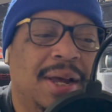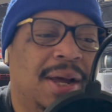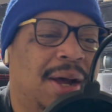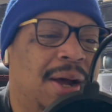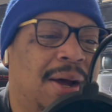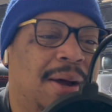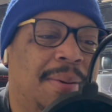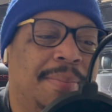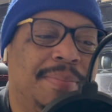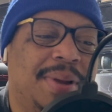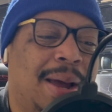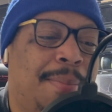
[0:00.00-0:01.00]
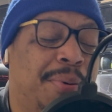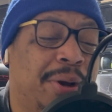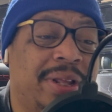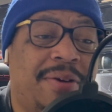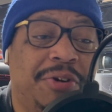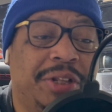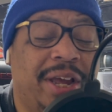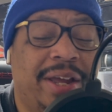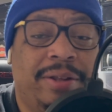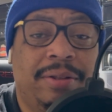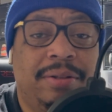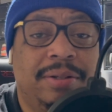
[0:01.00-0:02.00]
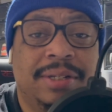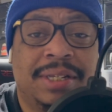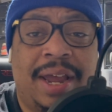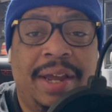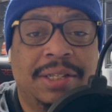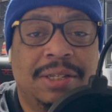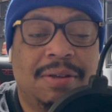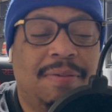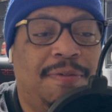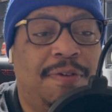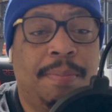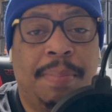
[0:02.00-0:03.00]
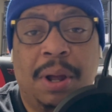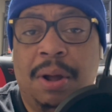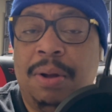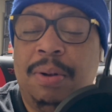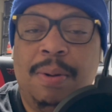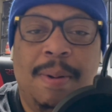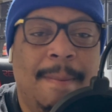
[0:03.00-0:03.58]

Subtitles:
I bring everything Saints football.